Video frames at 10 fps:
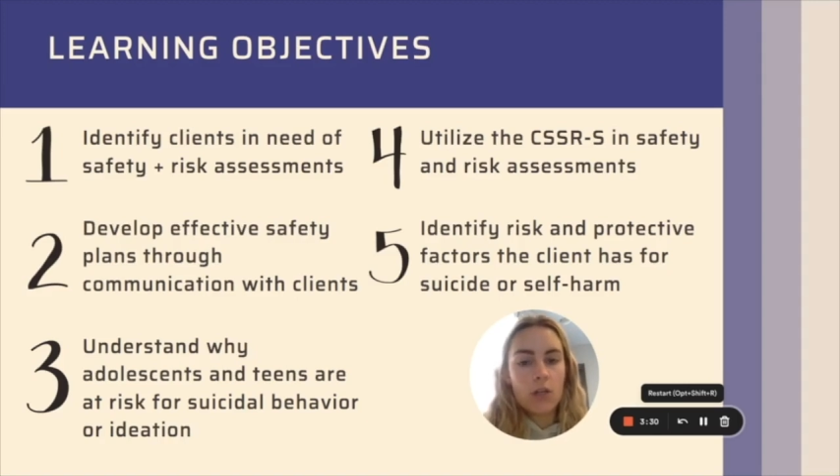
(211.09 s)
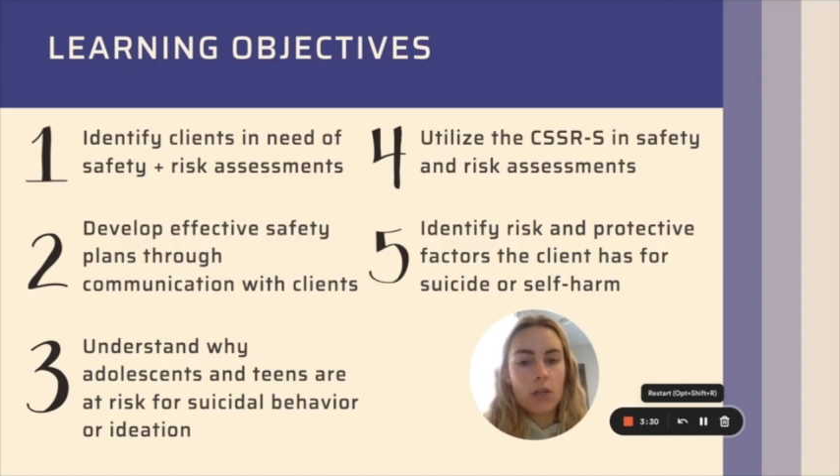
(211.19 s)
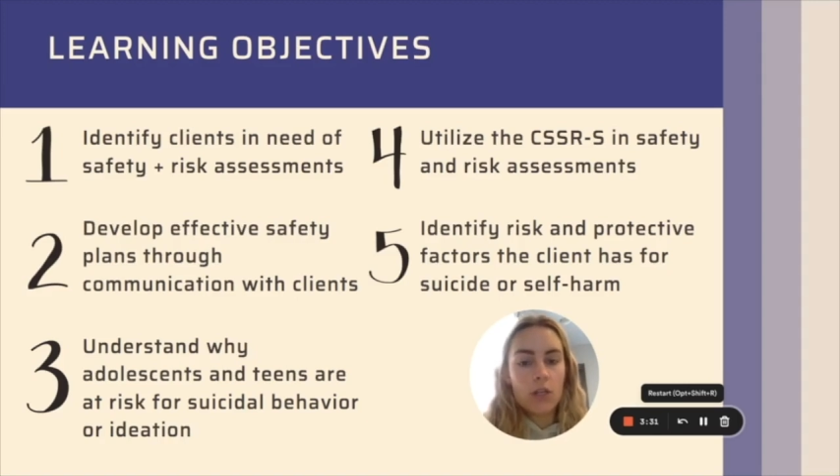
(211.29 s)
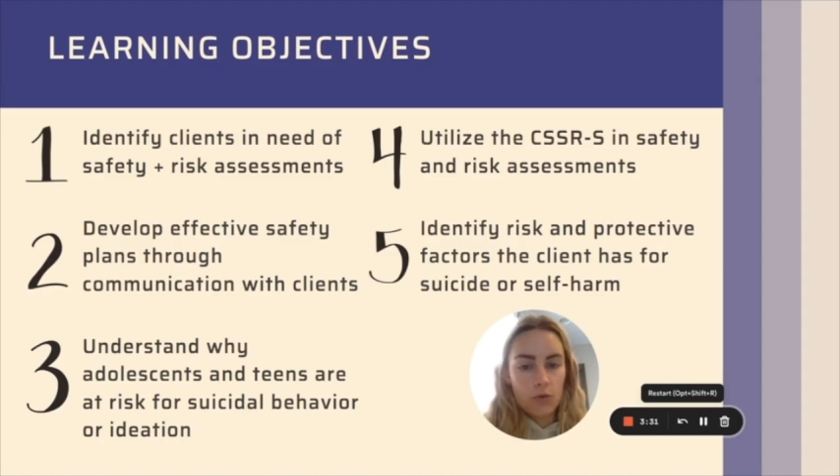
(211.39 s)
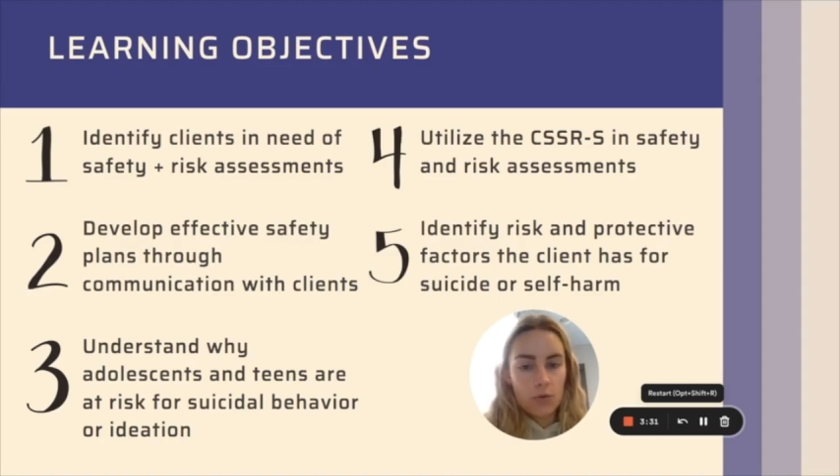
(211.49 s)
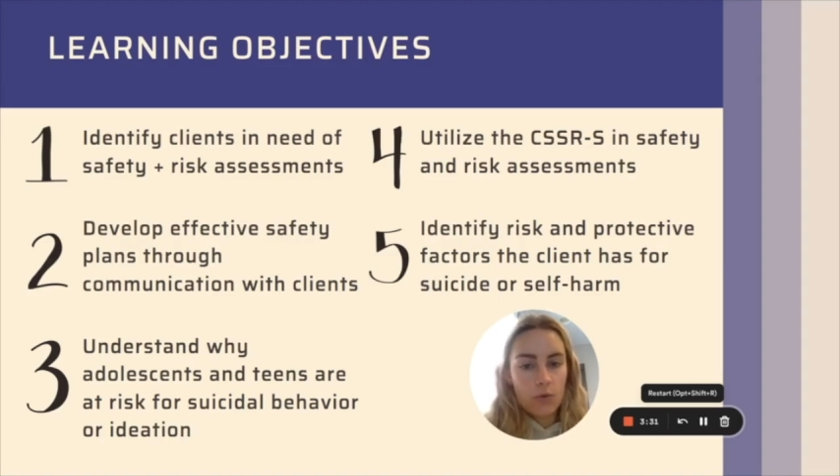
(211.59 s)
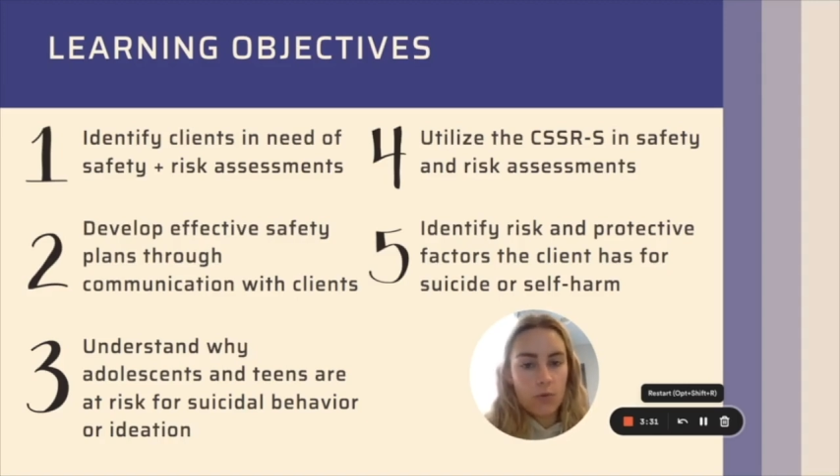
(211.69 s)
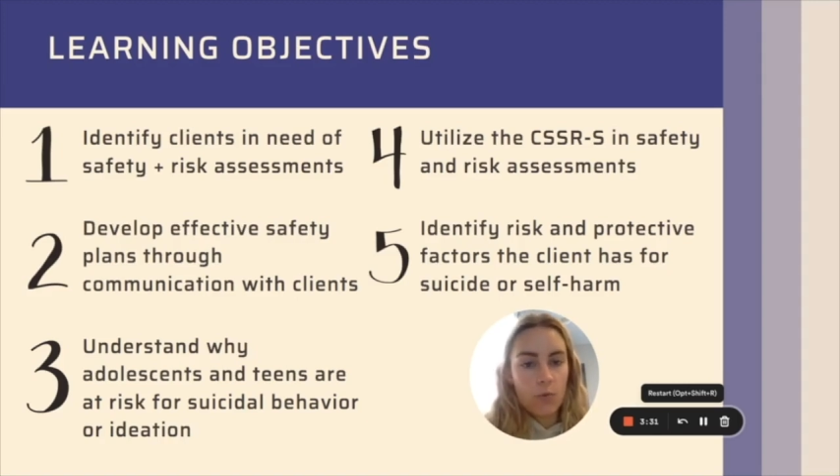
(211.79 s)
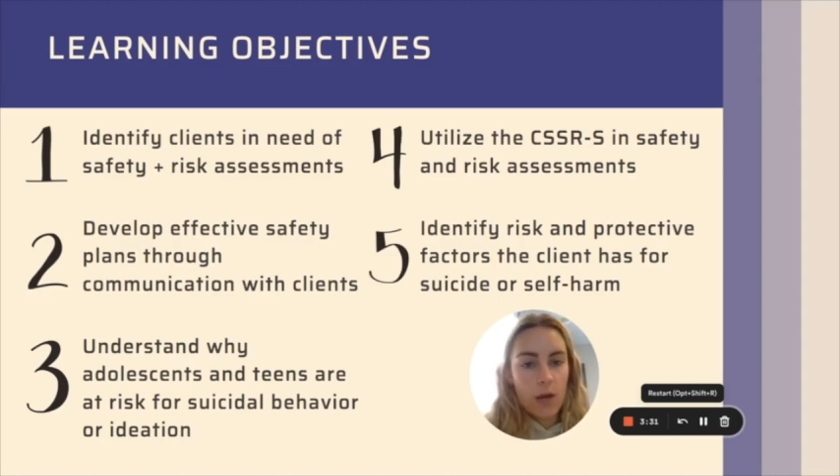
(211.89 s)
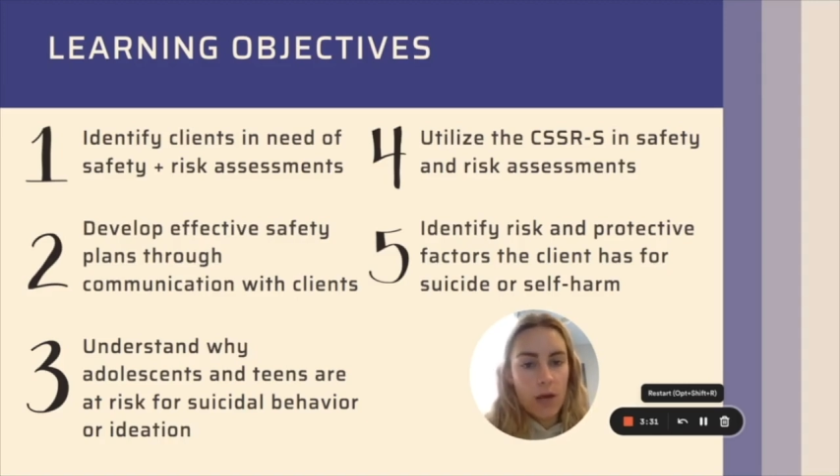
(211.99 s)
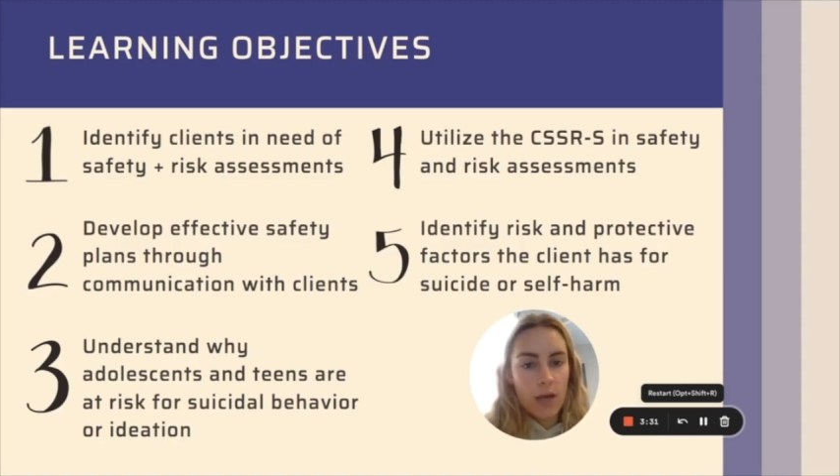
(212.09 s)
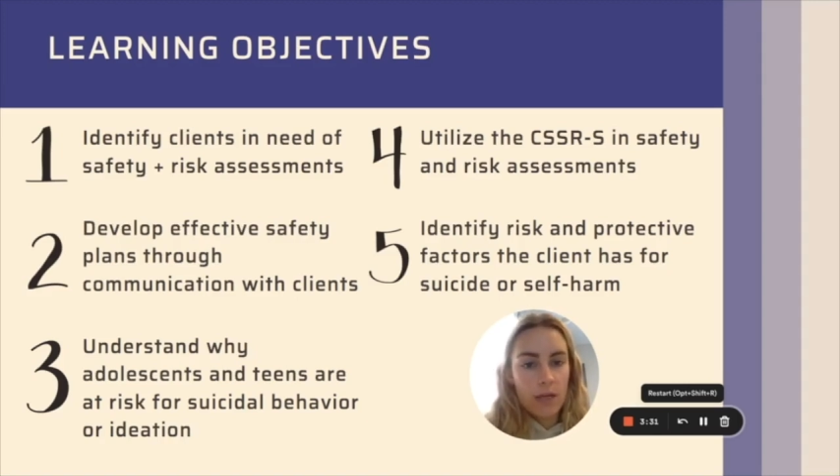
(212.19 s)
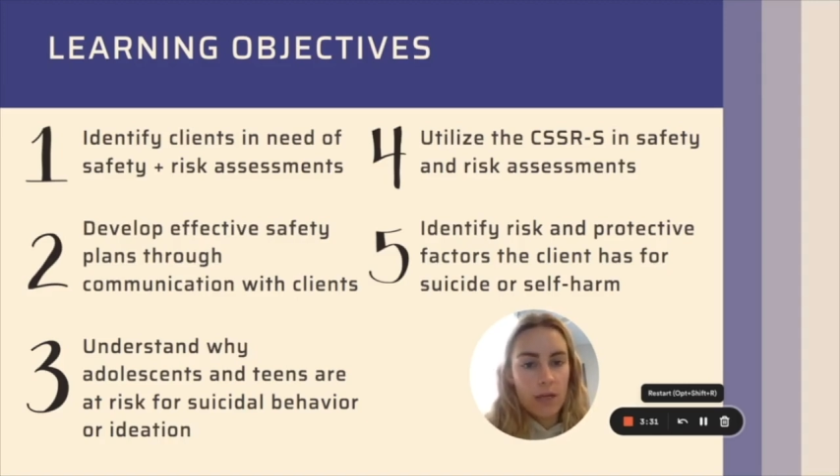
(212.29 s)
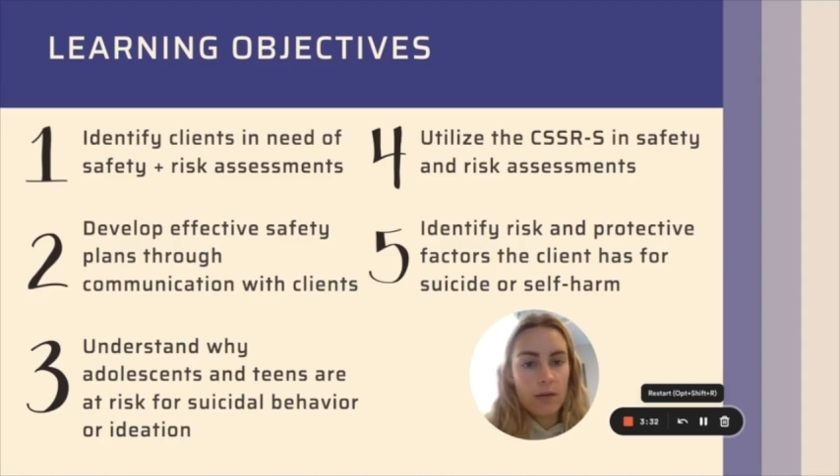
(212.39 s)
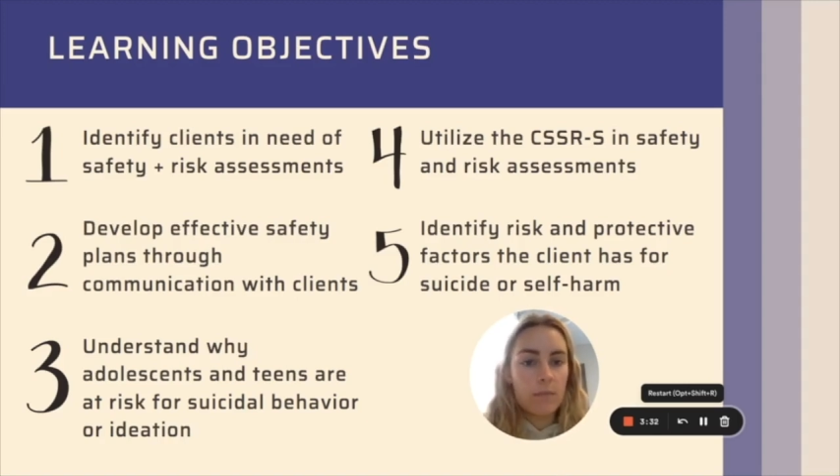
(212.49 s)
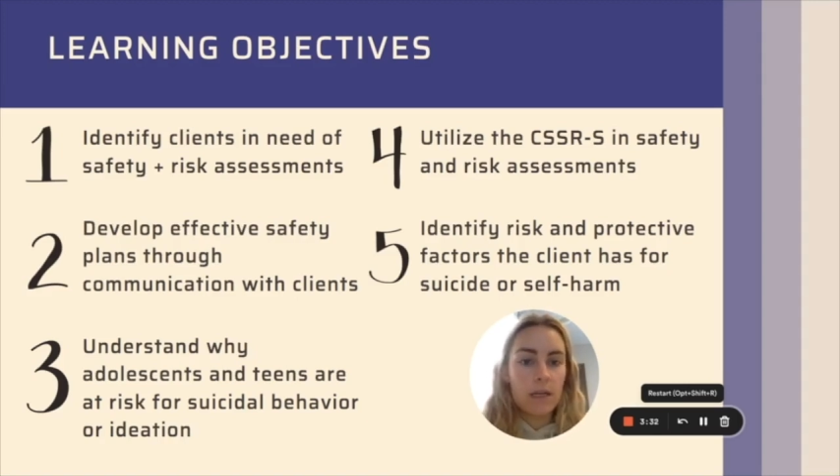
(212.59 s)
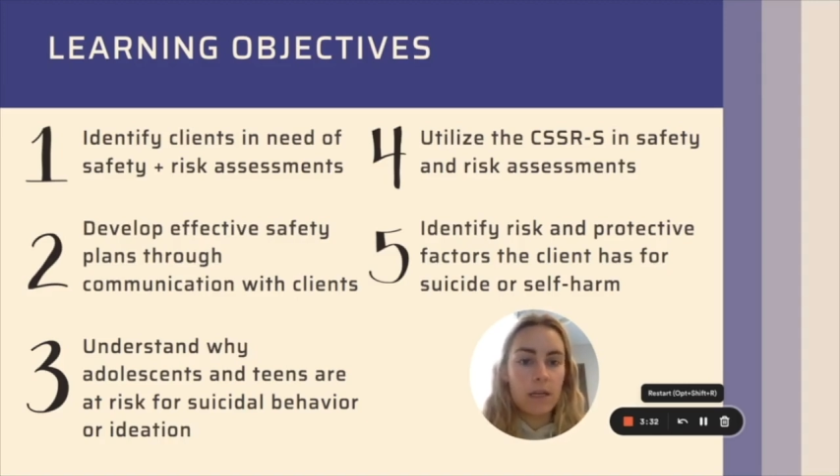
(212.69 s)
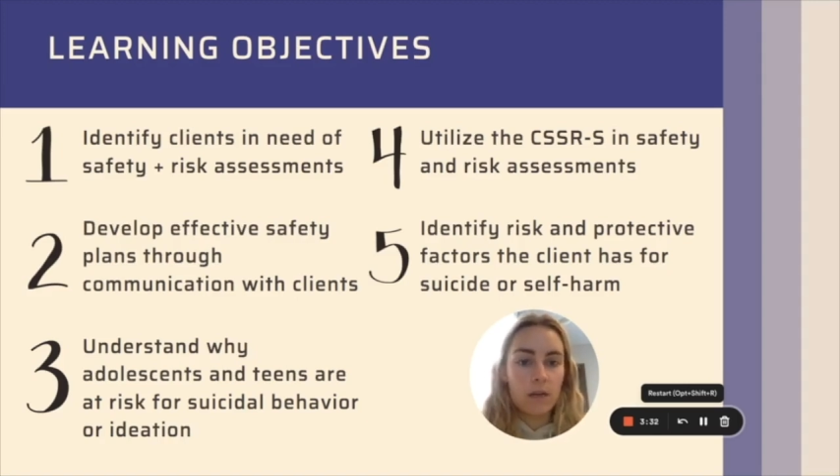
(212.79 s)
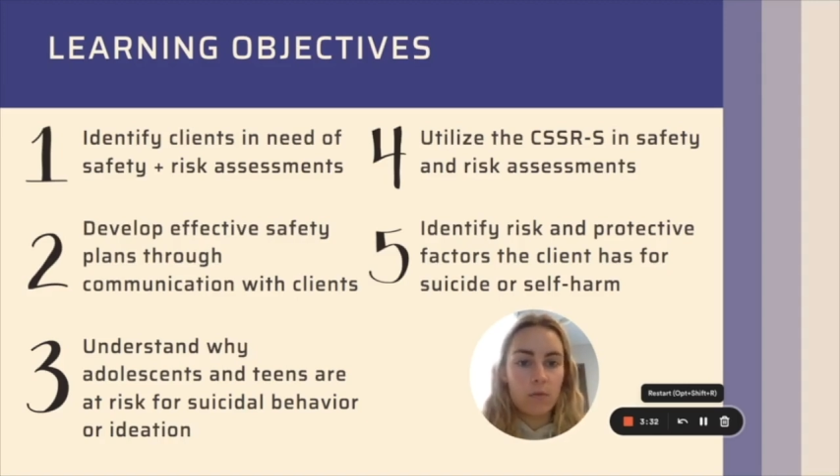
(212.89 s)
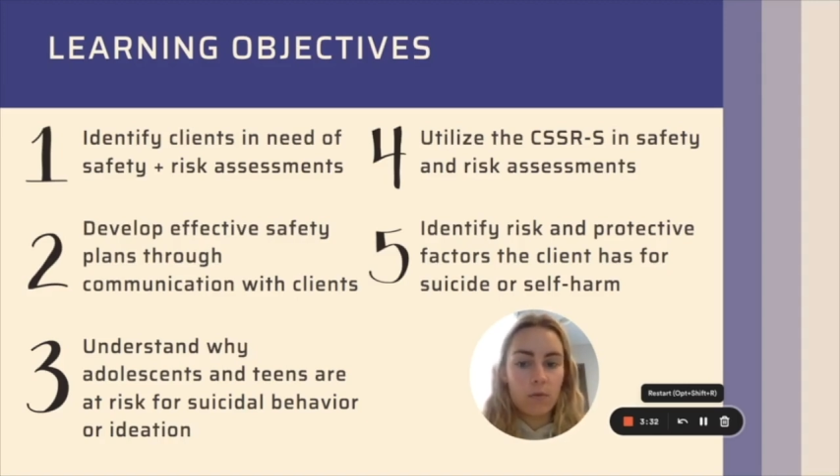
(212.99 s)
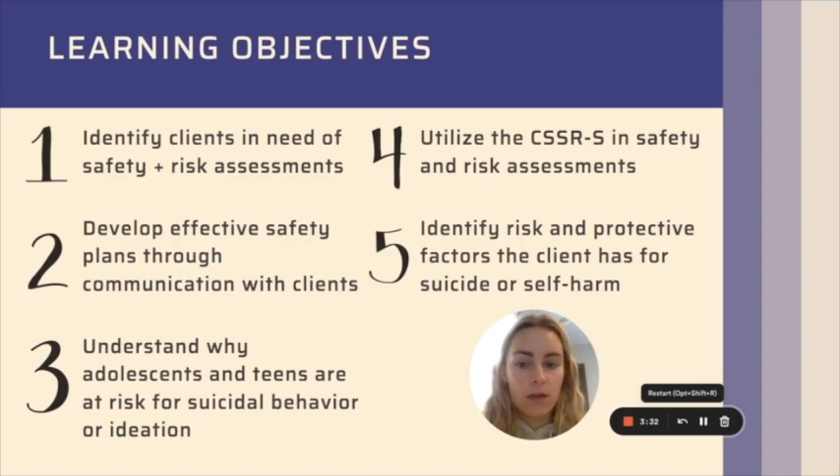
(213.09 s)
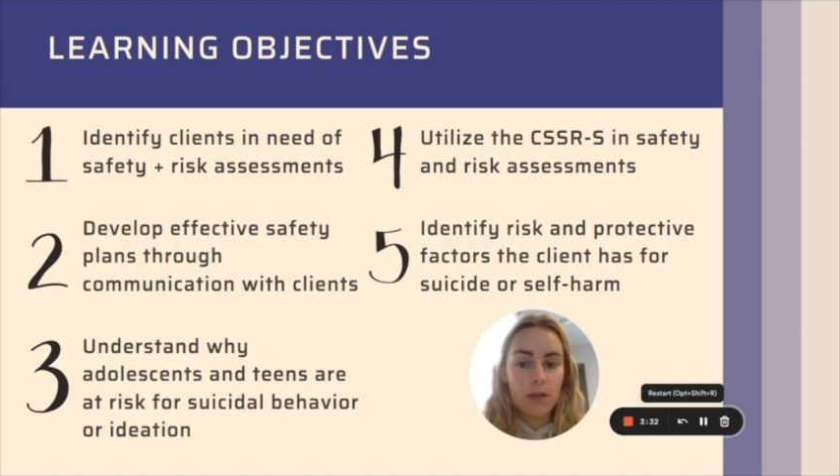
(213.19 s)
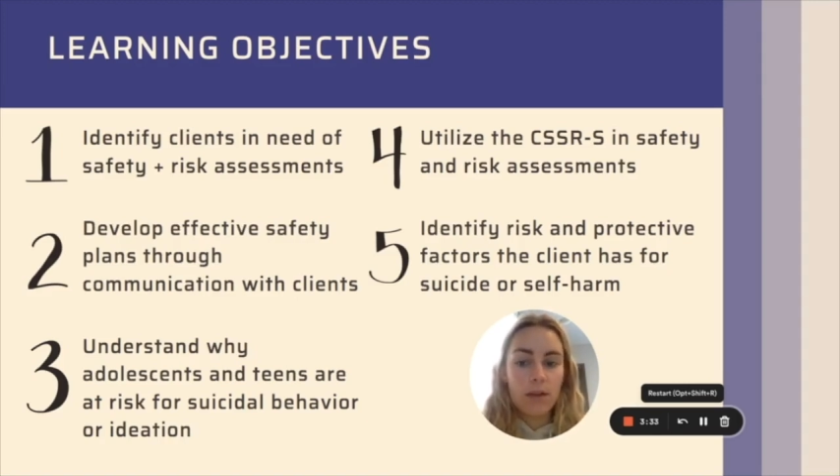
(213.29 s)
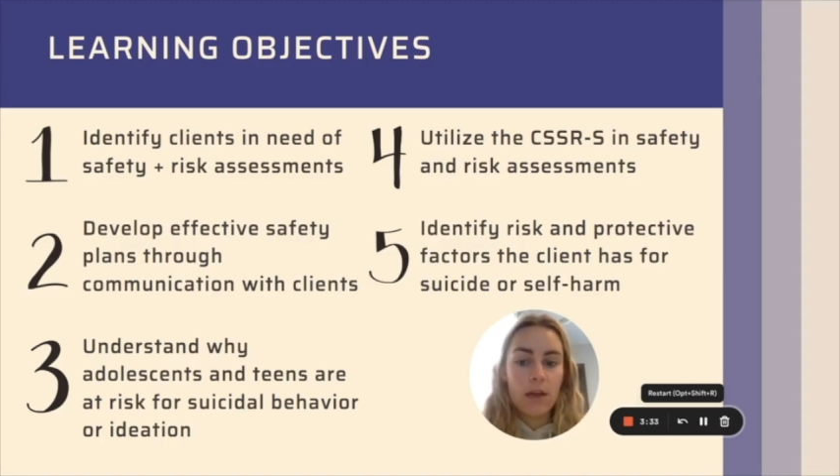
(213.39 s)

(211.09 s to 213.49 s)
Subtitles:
use when meeting with